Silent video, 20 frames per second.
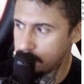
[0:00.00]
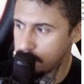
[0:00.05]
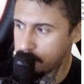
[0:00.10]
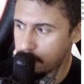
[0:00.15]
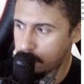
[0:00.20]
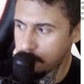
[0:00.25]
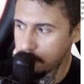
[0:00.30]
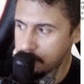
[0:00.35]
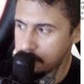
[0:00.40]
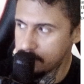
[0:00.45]

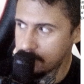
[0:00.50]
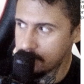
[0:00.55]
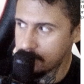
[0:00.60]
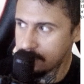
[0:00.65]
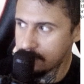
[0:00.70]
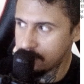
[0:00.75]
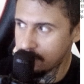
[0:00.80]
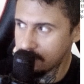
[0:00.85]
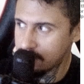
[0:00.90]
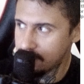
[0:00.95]
Probably they're
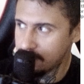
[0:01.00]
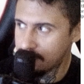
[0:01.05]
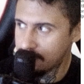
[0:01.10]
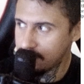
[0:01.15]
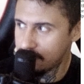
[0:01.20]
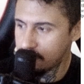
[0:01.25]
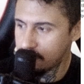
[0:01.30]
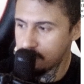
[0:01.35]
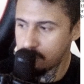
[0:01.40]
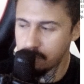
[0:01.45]
not
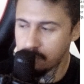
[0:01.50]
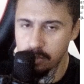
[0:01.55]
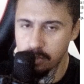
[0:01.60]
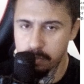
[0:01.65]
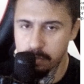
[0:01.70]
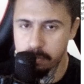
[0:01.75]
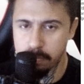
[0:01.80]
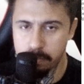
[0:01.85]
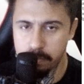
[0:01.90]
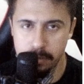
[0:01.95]
the real
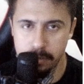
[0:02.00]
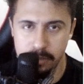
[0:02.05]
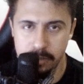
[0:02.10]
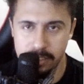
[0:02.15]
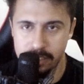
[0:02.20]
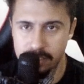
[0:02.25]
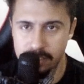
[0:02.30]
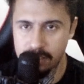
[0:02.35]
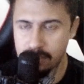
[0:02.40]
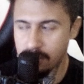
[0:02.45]

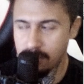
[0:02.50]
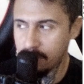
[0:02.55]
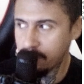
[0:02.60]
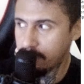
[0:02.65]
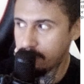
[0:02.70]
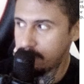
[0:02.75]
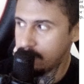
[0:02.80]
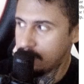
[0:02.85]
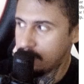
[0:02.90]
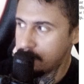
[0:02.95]
publishers of
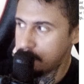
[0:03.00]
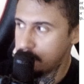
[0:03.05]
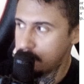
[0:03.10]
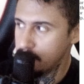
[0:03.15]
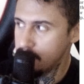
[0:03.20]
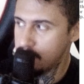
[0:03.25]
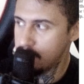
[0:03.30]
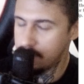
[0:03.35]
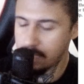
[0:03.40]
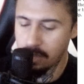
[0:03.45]
the
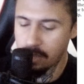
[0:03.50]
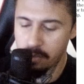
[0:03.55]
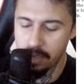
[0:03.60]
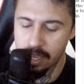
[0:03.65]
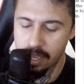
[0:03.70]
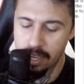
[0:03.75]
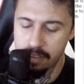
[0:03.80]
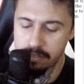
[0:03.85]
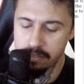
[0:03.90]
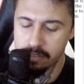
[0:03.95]
books that we
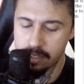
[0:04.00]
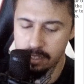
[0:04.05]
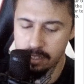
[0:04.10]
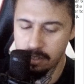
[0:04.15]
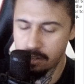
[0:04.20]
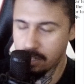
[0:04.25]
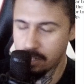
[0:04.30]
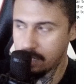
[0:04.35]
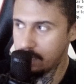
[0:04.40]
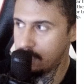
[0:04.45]
have in
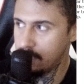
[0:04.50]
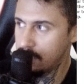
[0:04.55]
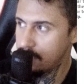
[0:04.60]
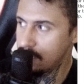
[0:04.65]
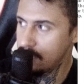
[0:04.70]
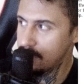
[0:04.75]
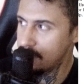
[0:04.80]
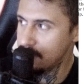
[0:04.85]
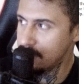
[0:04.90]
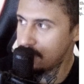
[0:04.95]
our
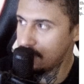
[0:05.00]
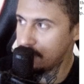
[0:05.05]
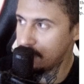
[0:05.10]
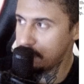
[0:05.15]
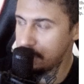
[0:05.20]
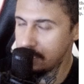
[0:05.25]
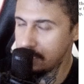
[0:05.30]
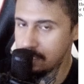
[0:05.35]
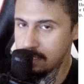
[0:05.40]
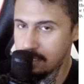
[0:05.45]

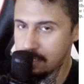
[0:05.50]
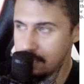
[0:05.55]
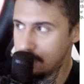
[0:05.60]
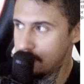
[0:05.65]
database,